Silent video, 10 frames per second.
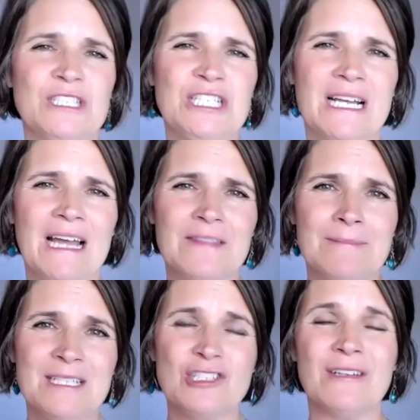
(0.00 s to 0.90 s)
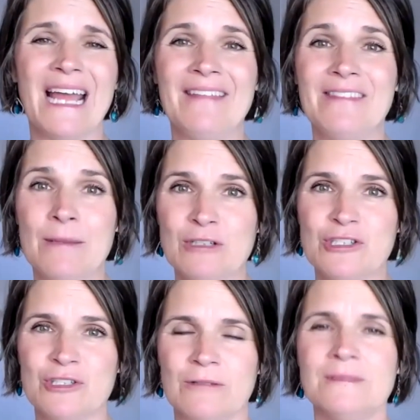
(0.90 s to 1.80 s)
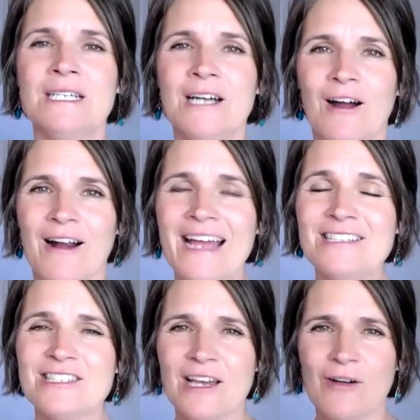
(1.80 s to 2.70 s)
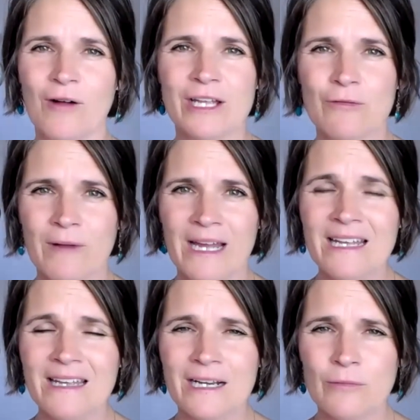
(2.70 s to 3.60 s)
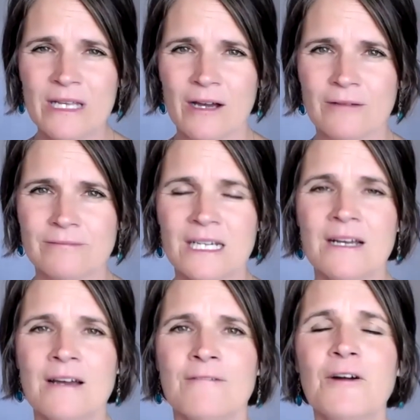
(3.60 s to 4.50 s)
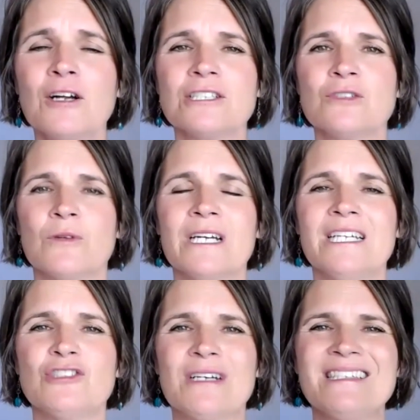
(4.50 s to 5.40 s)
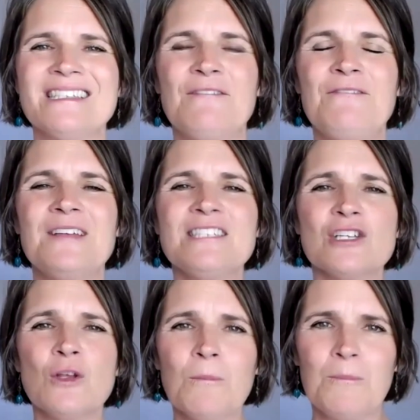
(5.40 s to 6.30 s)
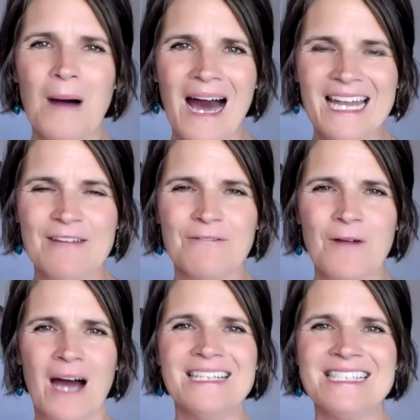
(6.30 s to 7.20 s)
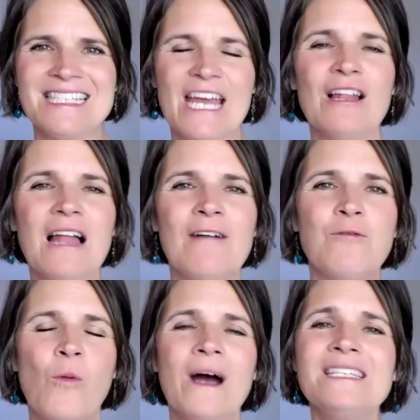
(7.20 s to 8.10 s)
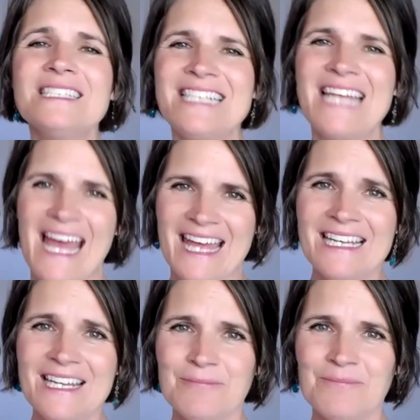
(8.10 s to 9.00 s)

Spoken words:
check out the mental and the emotional. All right, so are you ready? Here we go. First, we're going to address the physical body on a scale of 1 to 10.